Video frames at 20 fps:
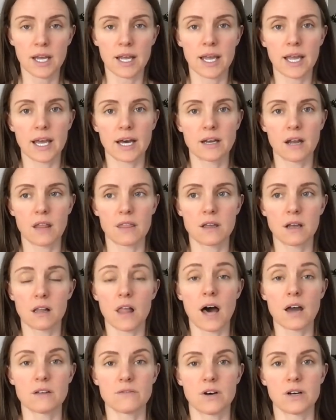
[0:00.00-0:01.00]
And I think a
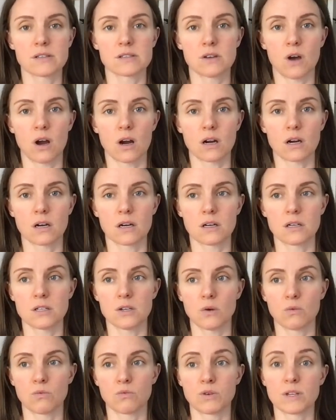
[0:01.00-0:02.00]
lot of us are,
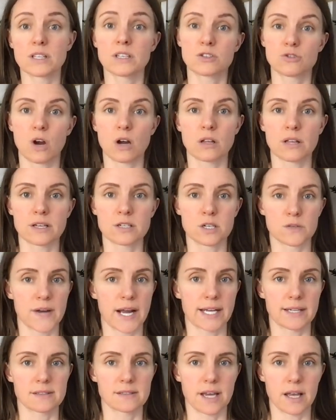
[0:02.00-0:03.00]
really struggling to
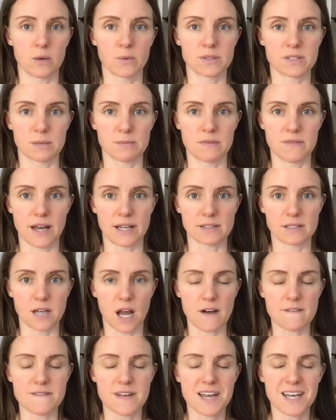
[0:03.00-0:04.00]
reconcile with some of that
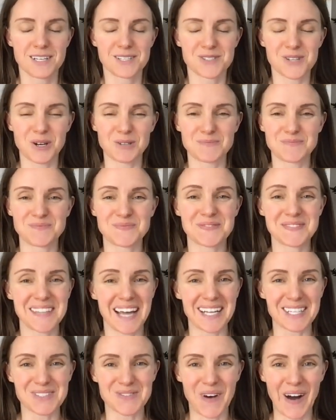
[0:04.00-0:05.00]
stuff. So
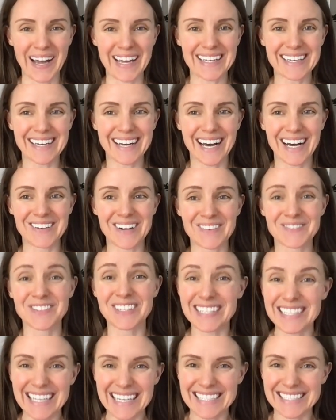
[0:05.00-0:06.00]
that's why I'm
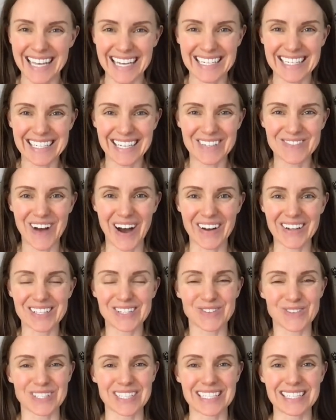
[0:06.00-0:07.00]
really excited about
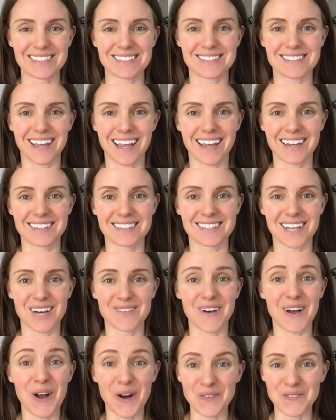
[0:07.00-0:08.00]
its release. And
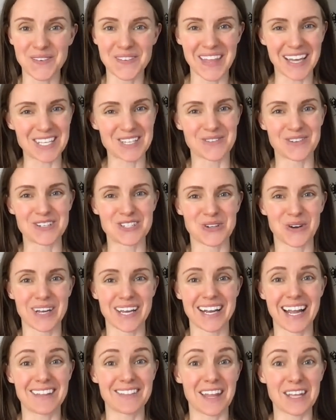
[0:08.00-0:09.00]
I hope that you enjoy
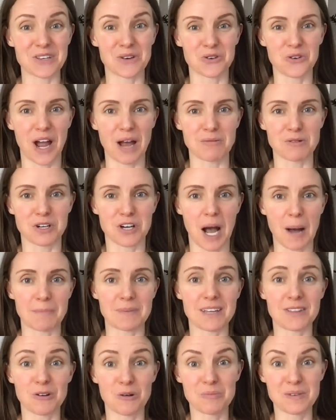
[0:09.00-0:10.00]
it and that you'll grab your
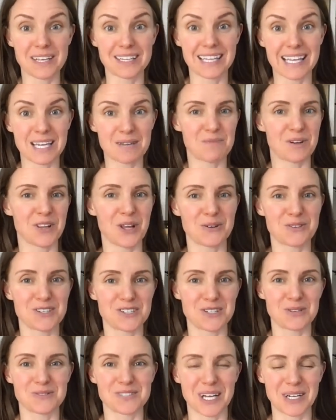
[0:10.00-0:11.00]
copy. There'll be a link below to
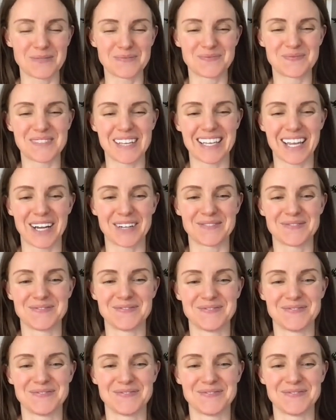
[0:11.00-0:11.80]
do so. Take care.